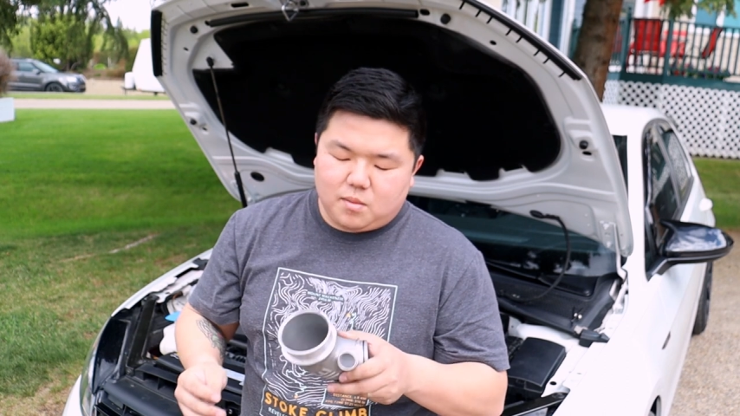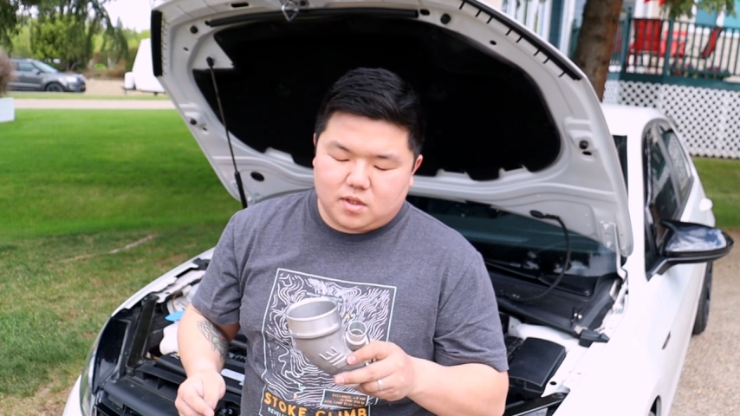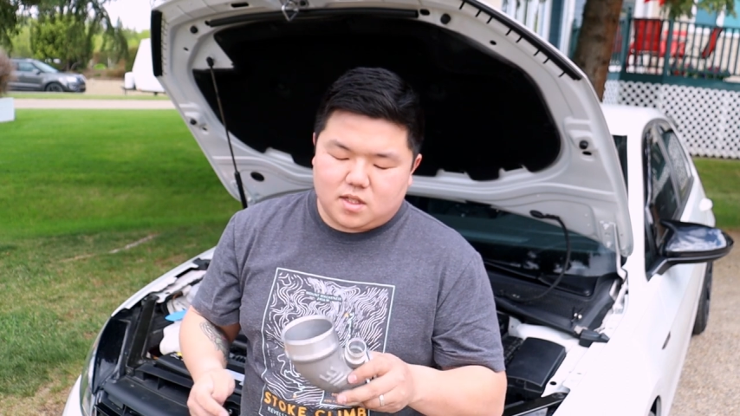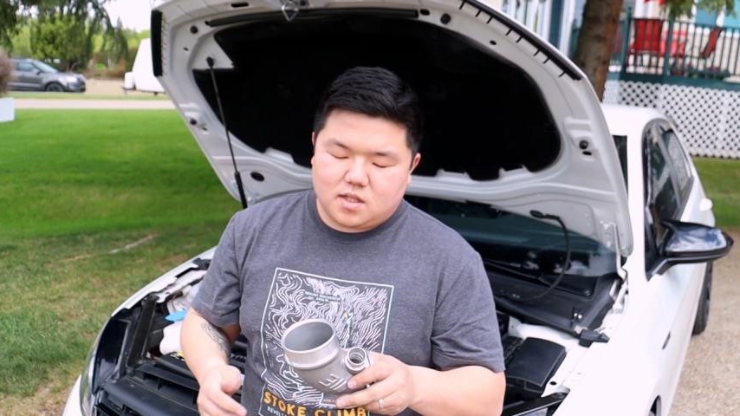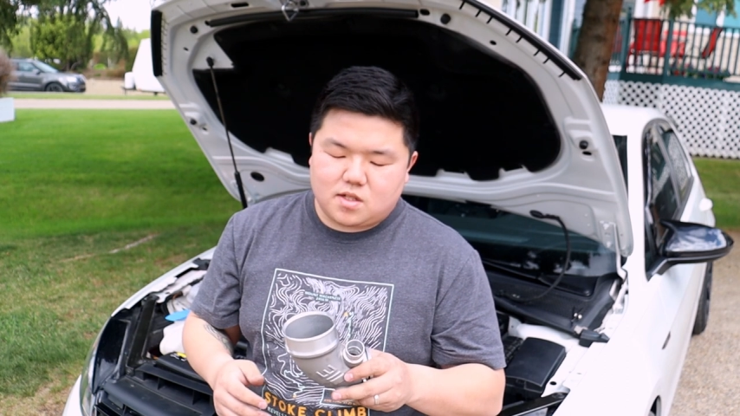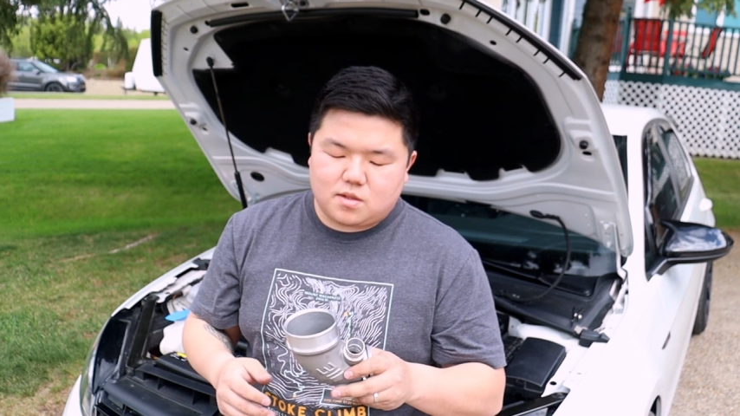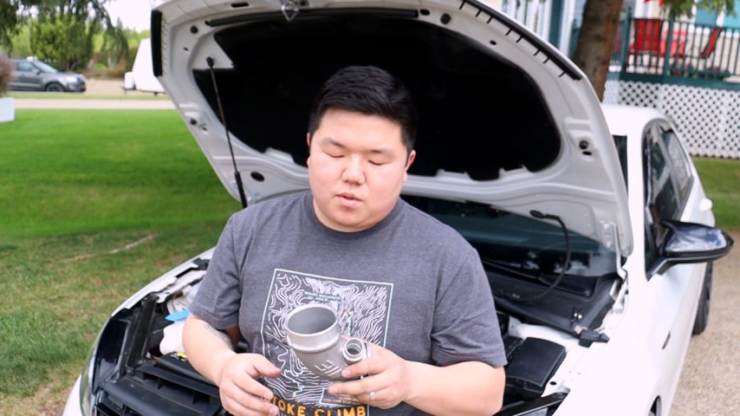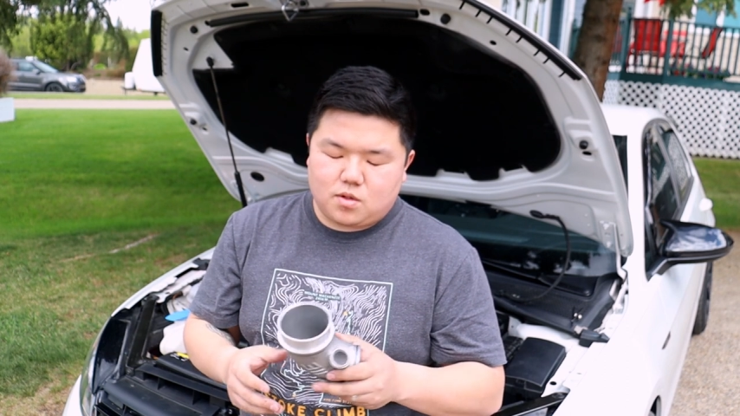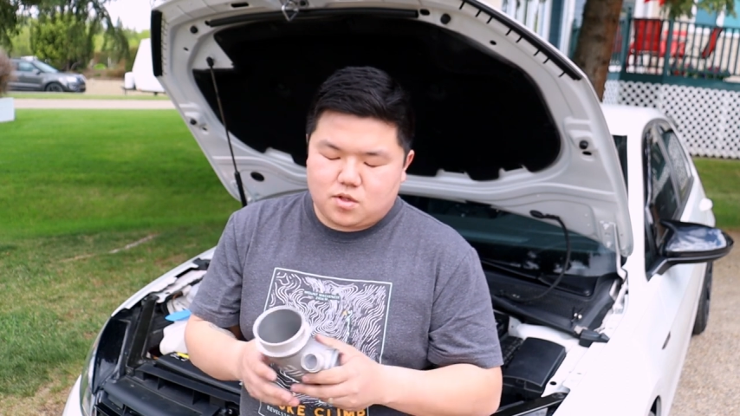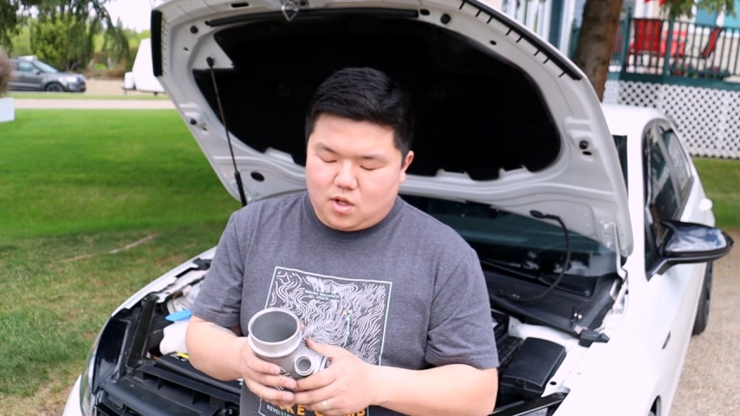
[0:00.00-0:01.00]
But this is
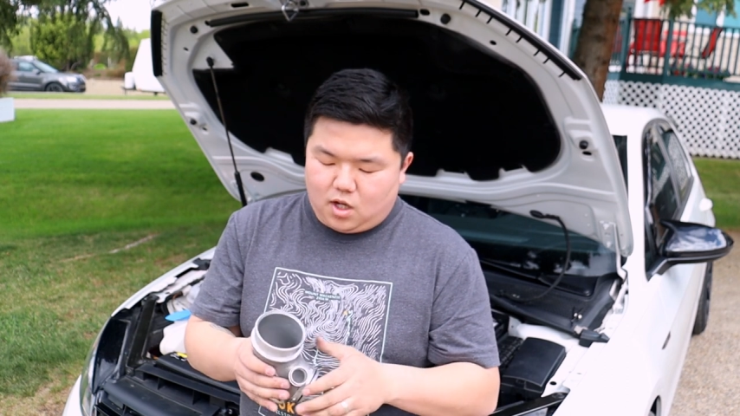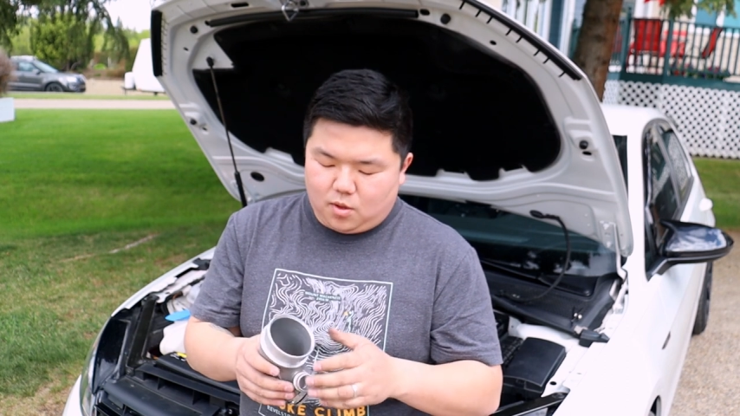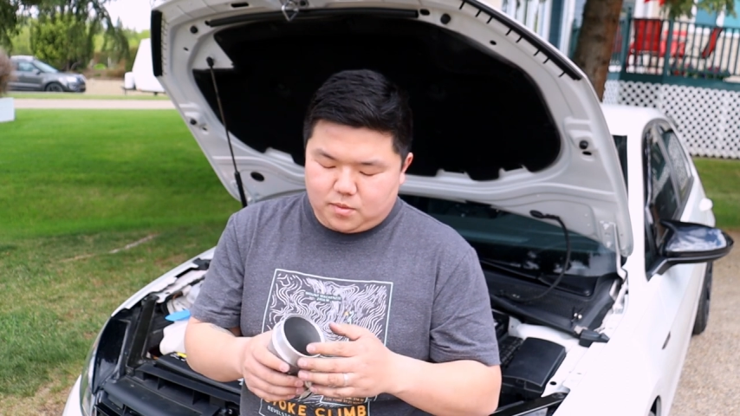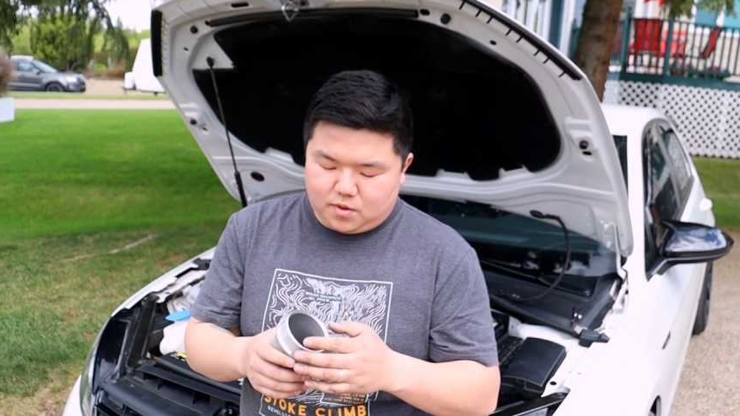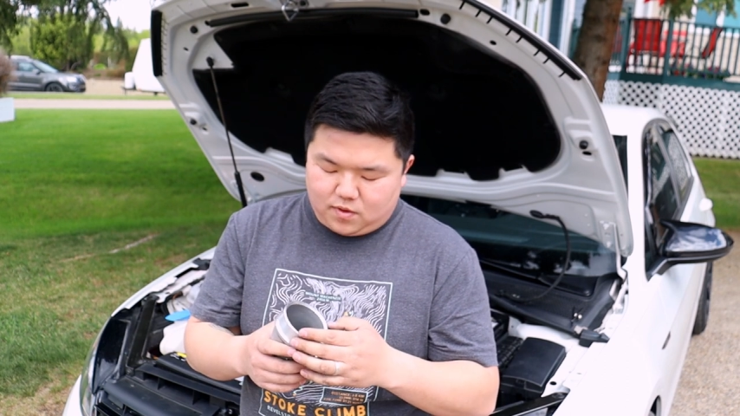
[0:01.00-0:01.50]
supposed to help the